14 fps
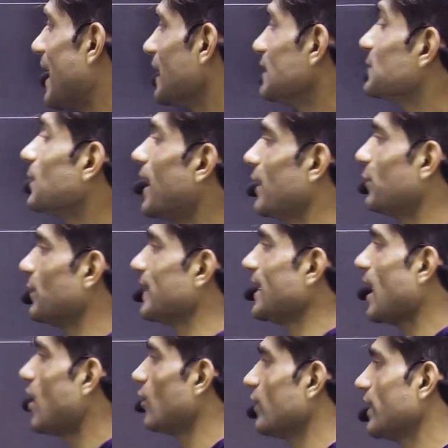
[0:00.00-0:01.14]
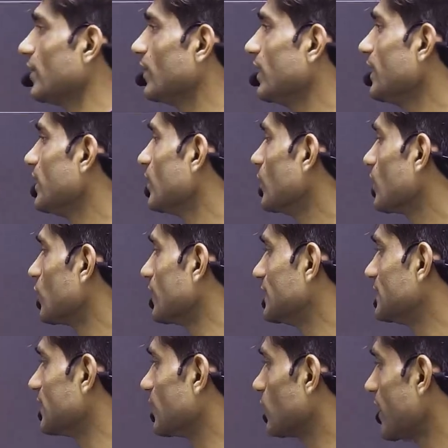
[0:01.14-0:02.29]
what we have given in our
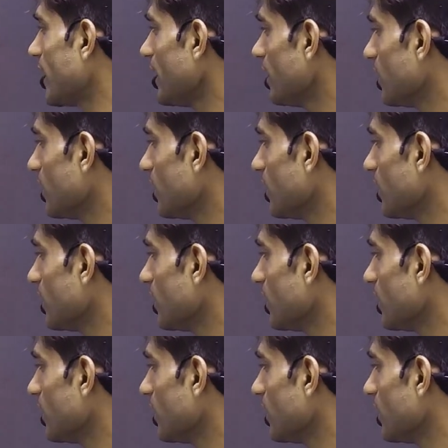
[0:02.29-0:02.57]
question. Okay,